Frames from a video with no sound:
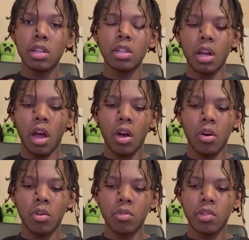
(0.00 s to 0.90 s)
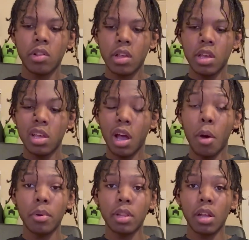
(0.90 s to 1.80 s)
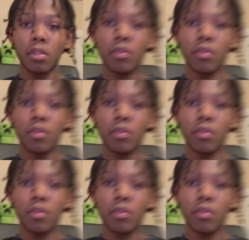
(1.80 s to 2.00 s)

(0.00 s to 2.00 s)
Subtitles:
then I'll put that in the